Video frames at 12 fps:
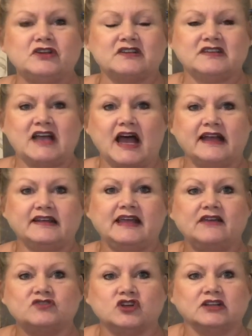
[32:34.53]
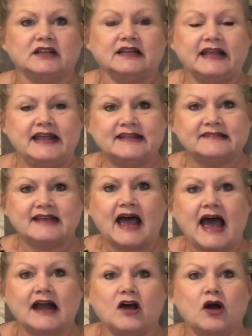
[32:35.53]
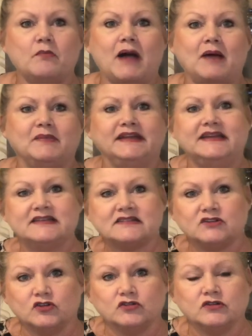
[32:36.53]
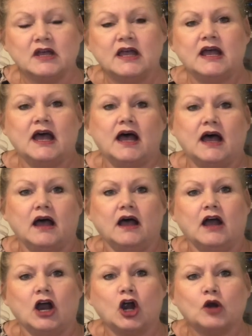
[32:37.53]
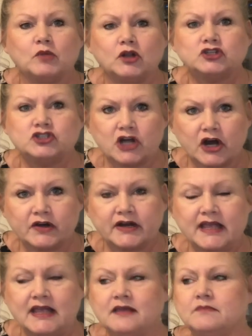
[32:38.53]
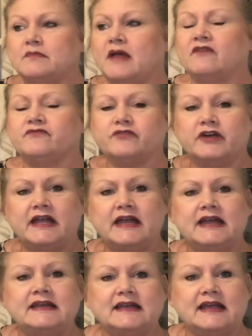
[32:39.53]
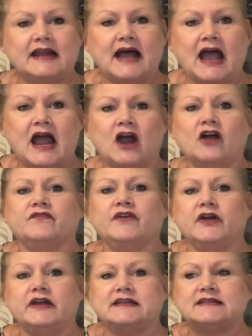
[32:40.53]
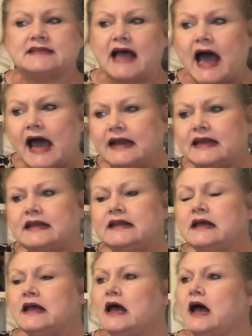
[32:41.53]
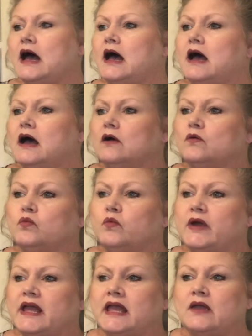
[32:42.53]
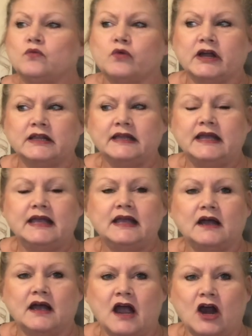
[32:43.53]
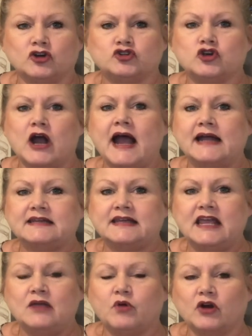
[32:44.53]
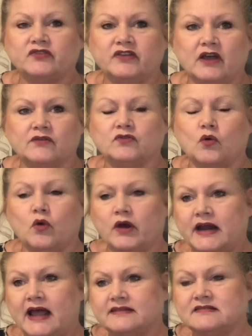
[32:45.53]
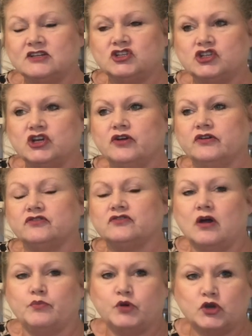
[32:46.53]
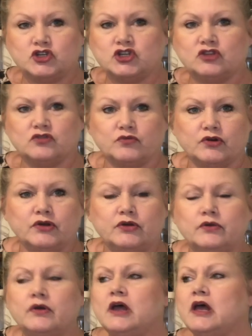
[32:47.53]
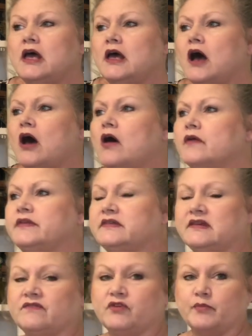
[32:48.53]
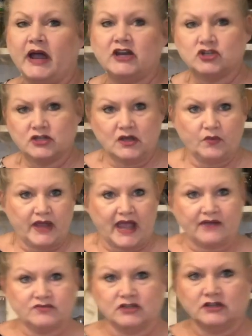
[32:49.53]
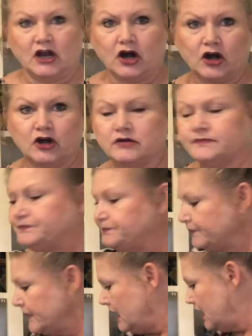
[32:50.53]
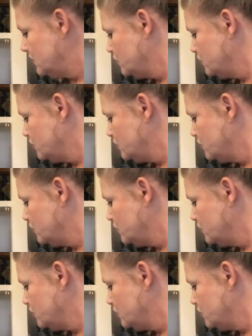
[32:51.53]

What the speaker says: just kind of gives you a little insight on my medicinal herbal journey. My friend and I are very excited. We really are trying to keep ourselves organized this year and start pushing through all this information that we have to learn. We're